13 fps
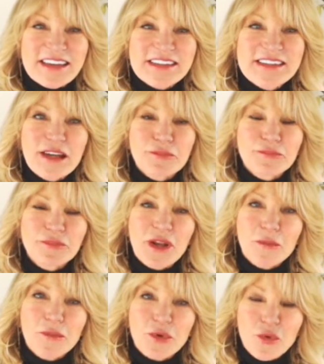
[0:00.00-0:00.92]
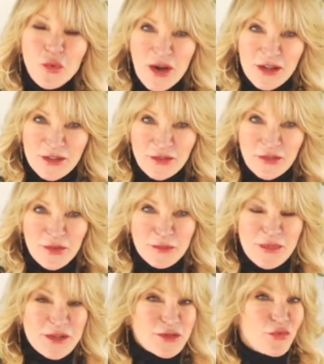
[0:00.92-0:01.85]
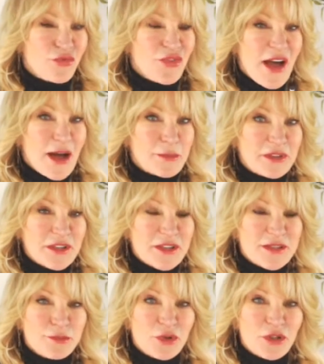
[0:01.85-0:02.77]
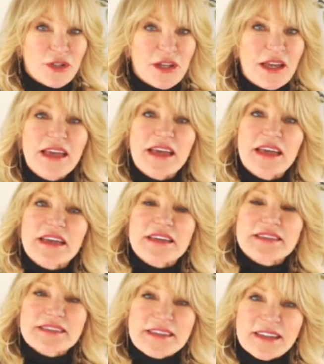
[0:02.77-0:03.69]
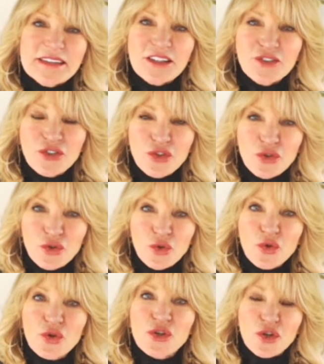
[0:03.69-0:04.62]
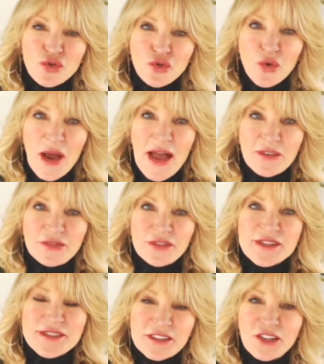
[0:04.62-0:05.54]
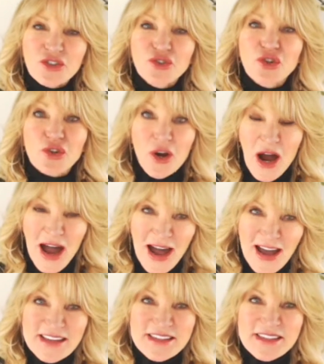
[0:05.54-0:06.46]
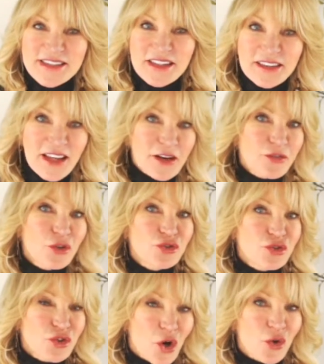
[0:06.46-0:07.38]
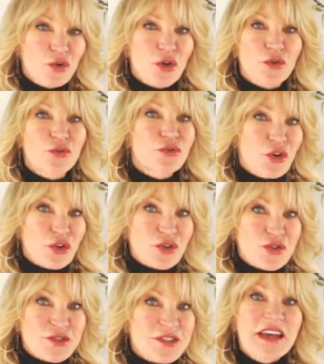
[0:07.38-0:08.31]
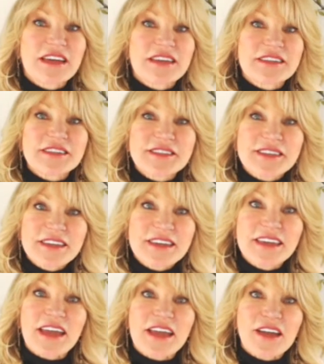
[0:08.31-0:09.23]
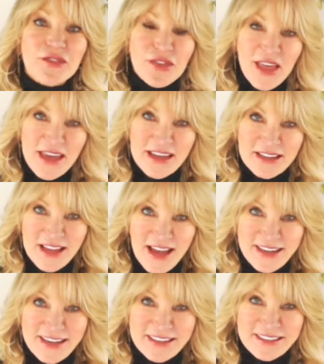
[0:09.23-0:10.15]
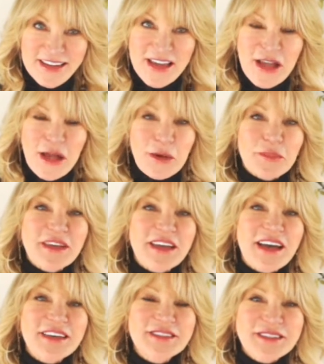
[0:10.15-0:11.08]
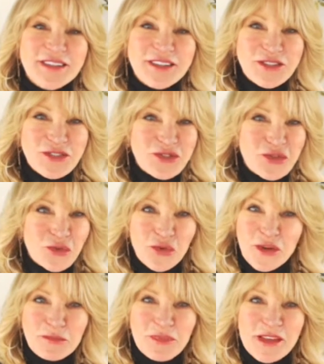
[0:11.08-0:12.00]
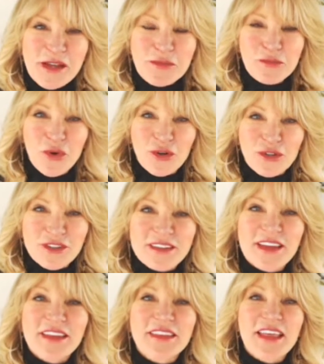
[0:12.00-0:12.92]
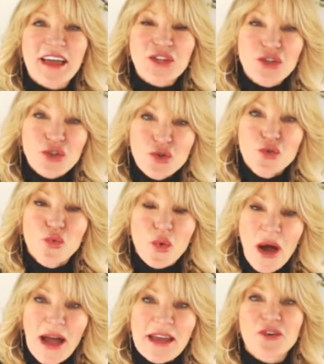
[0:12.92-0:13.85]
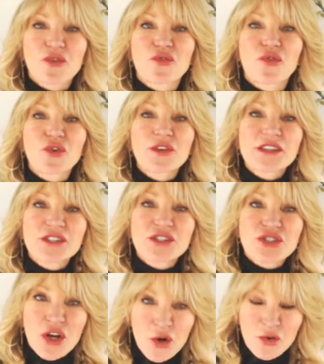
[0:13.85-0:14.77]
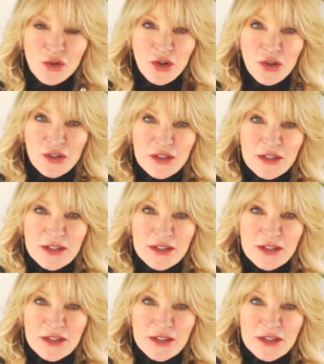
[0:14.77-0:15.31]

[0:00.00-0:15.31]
Tip number 1 from this fabulous book: send it to your draft. Send it to your highest level donor first to see if they like it, because it's extremely important that you write for the donor.